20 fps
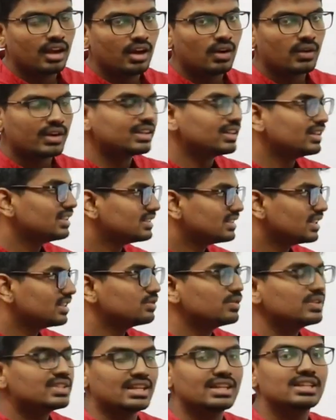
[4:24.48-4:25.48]
okay, the
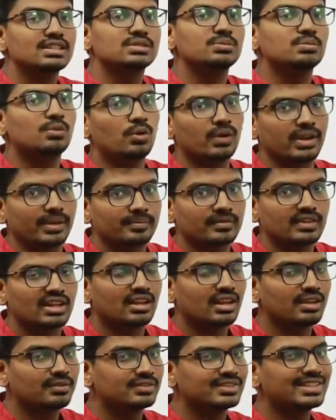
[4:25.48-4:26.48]
distance which it is moving,
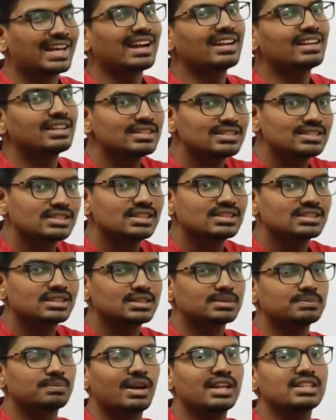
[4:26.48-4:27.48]
if that distance
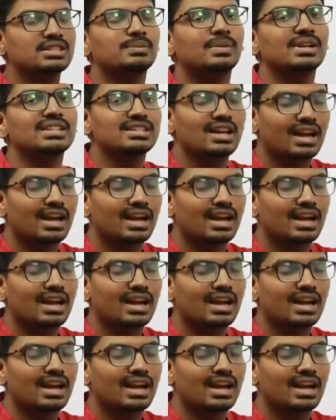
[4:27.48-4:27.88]
is much